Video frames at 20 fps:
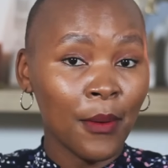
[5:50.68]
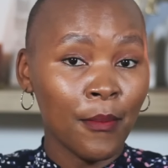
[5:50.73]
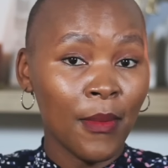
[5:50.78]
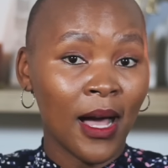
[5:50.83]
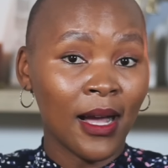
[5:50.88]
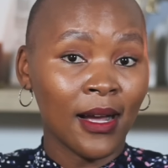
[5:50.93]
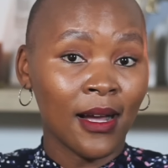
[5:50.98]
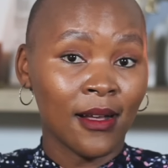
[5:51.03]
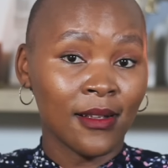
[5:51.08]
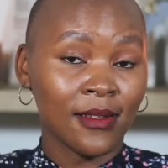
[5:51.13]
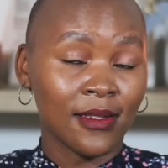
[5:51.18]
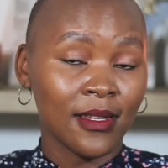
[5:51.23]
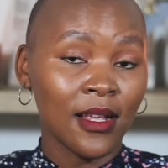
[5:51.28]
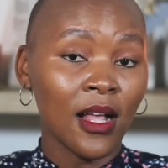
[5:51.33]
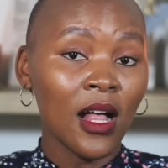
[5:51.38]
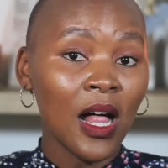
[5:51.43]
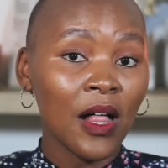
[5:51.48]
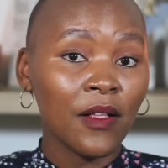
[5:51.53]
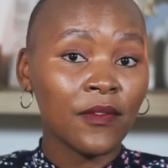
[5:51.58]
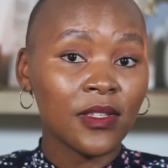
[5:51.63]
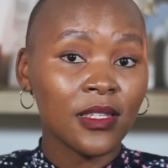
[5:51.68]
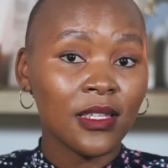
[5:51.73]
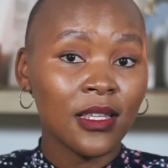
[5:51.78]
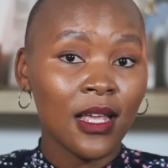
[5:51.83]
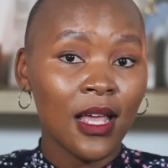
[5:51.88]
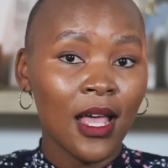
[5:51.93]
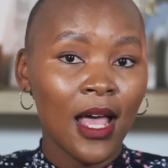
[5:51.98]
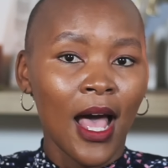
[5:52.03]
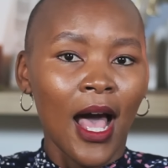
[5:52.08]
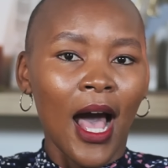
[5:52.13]
among ourselves?
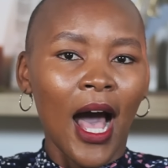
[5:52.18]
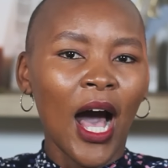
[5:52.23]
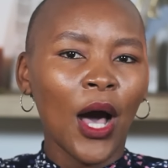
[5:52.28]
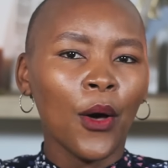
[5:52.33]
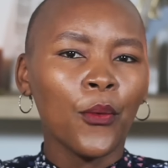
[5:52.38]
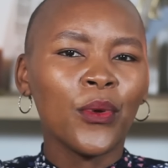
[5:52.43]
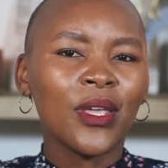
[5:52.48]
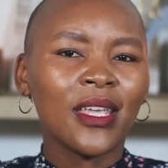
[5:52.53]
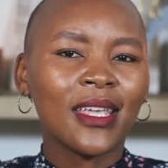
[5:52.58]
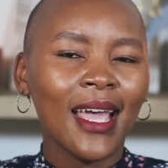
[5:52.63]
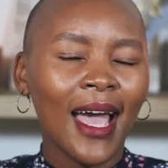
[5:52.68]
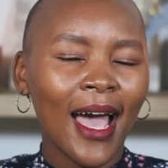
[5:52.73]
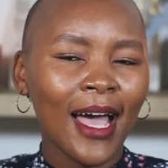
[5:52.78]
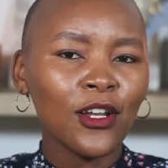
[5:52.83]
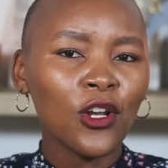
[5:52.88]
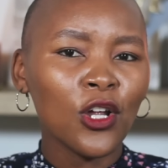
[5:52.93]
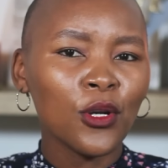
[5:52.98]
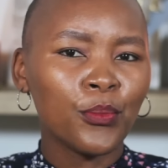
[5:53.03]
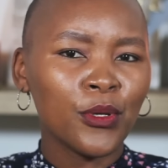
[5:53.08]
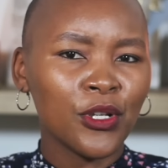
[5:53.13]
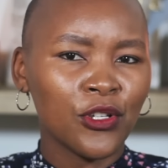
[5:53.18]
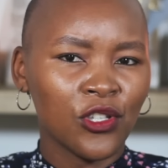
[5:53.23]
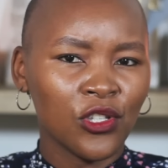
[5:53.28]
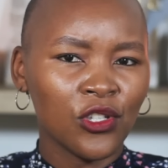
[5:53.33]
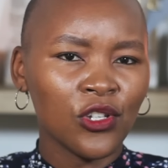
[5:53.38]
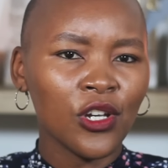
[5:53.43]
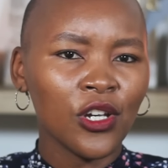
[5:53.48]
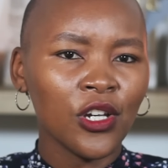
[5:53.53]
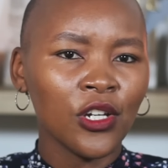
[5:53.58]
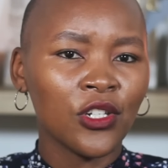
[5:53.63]
How we cannot be
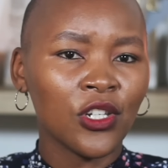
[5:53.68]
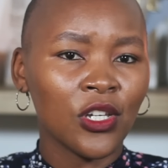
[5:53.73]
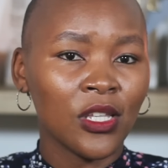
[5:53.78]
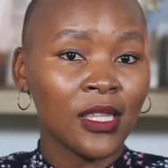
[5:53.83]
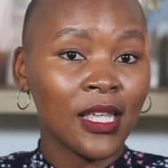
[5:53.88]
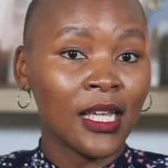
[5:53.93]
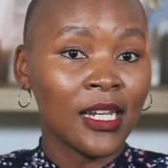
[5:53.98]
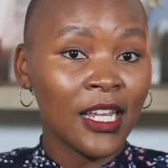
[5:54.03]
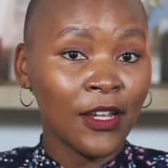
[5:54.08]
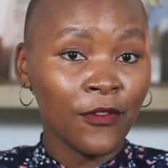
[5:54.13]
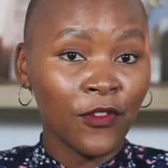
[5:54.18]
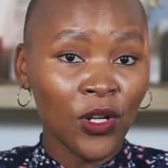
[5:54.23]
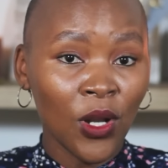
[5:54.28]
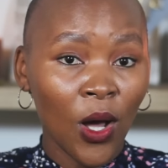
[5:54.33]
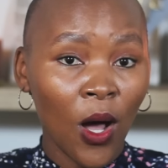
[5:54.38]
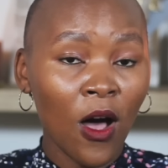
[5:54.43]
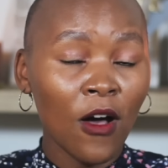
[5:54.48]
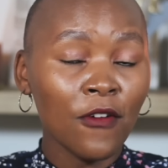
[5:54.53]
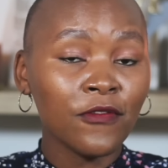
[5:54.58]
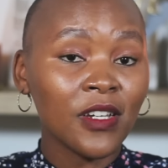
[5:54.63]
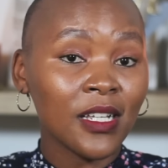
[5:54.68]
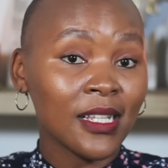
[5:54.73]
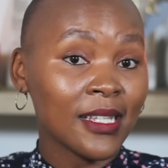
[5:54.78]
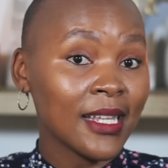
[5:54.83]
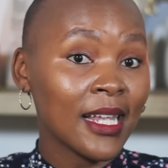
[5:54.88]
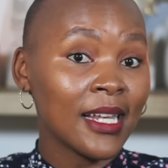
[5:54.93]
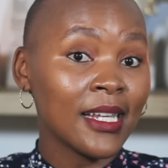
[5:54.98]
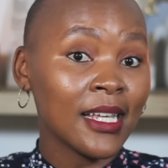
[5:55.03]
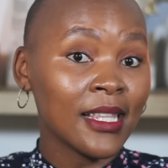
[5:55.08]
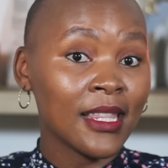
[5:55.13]
certain that even after
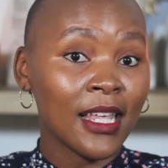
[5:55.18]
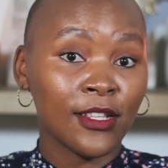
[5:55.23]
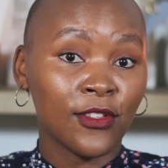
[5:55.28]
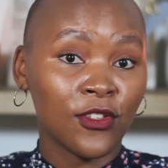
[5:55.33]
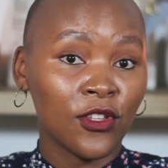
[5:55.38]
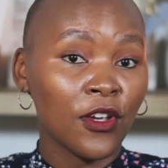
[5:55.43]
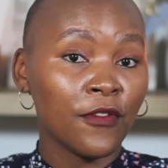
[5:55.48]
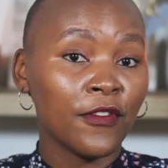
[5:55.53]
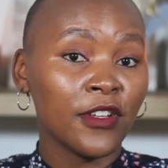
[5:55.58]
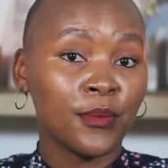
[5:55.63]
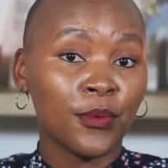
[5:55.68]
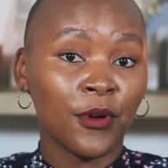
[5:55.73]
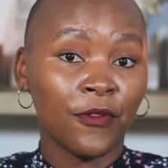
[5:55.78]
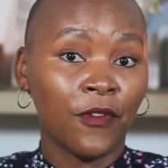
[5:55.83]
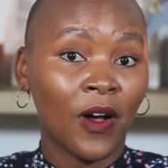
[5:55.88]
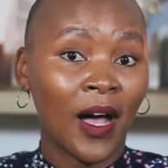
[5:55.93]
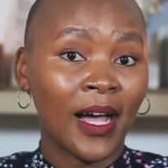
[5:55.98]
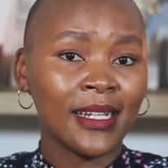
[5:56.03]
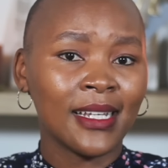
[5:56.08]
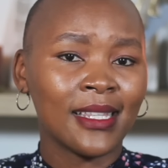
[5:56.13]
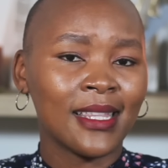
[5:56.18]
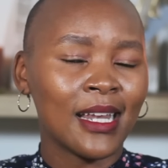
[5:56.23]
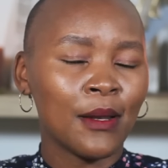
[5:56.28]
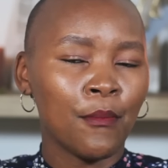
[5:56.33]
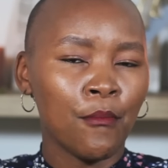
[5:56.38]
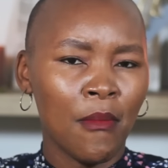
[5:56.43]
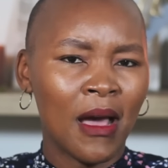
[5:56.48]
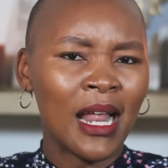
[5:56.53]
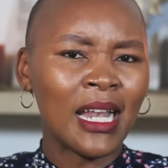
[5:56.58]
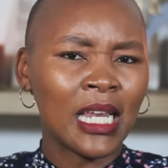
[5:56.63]
sending that service provider that
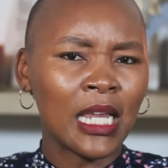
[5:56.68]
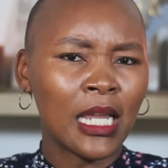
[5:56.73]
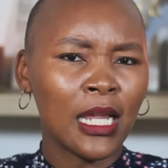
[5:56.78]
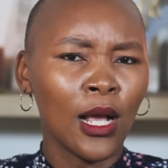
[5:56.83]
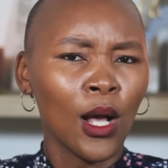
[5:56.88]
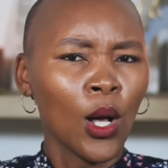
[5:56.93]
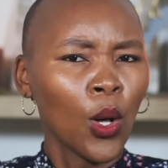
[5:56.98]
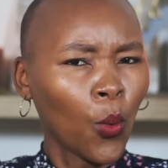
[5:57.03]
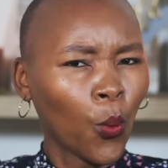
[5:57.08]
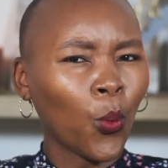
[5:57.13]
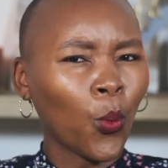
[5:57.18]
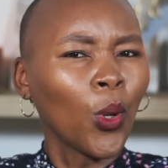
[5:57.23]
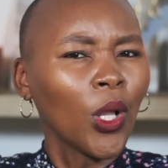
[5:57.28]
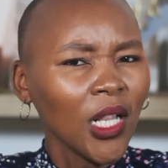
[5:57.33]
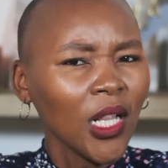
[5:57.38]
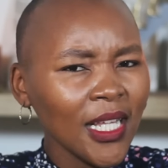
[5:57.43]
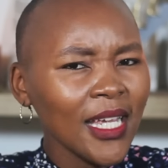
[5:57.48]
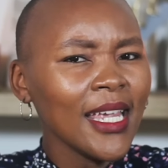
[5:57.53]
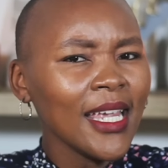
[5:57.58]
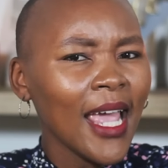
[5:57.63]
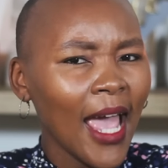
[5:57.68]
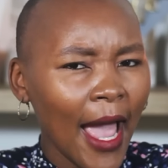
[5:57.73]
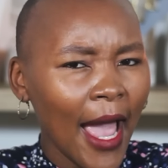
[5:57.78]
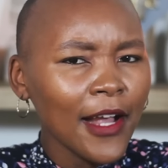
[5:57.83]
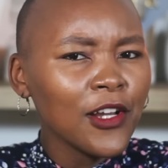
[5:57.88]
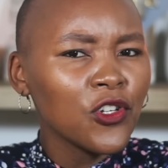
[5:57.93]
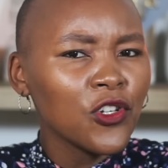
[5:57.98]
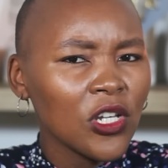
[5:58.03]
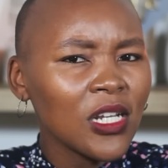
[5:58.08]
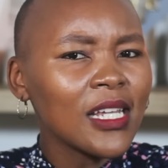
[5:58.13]
money, will he
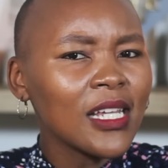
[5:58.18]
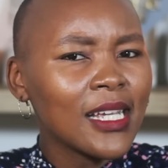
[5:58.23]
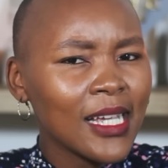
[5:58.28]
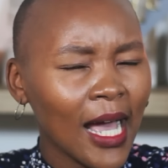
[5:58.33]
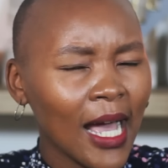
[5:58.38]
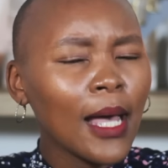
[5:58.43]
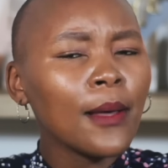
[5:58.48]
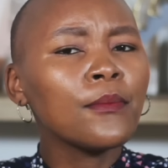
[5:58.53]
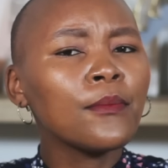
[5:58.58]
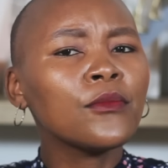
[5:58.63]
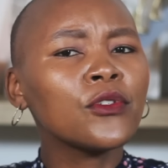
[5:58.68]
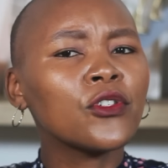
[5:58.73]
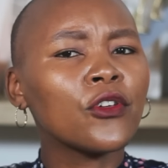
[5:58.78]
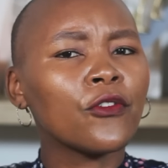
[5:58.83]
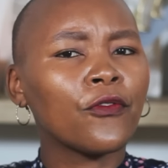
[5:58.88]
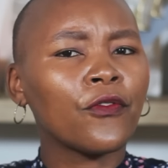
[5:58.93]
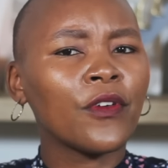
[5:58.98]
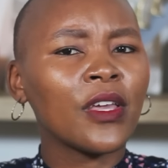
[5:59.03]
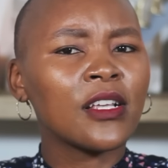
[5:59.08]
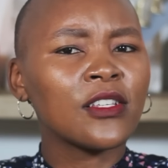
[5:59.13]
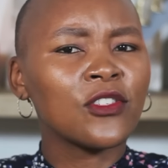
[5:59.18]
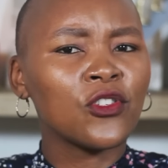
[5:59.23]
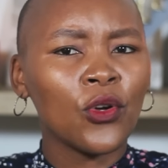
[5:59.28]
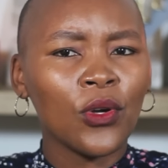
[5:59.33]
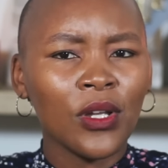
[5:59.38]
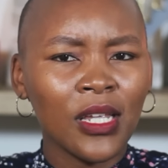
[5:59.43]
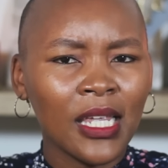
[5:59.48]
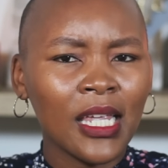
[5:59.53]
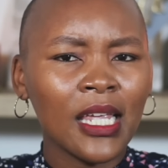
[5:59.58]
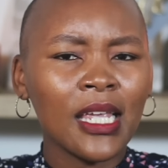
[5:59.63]
actually come to fix
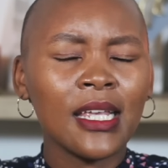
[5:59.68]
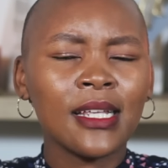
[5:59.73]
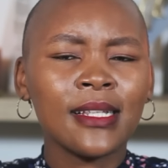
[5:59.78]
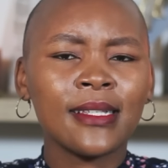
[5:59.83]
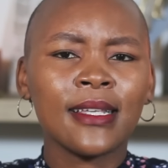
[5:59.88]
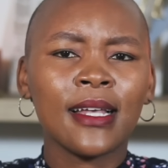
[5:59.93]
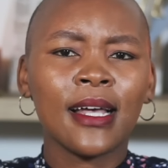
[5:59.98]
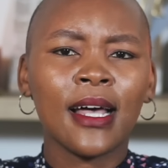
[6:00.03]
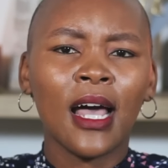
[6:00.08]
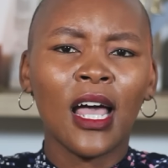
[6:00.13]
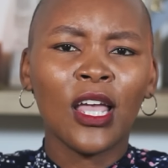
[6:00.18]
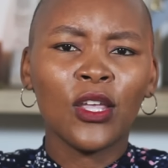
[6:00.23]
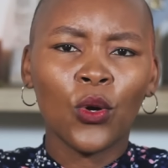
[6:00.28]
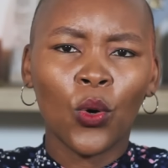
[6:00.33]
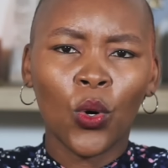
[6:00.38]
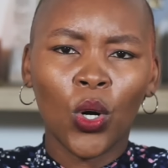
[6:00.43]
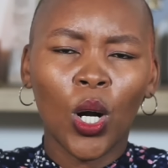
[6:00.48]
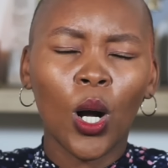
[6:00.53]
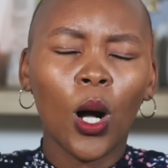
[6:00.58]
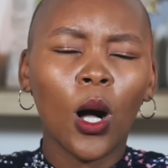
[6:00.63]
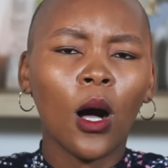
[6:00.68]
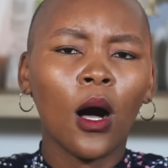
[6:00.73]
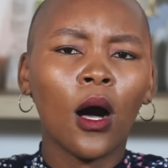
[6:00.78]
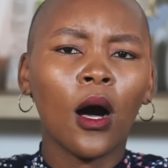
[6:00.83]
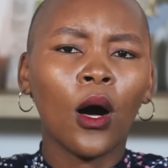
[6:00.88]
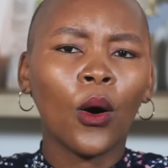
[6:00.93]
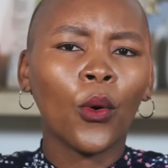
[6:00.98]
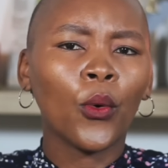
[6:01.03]
your geyser, your car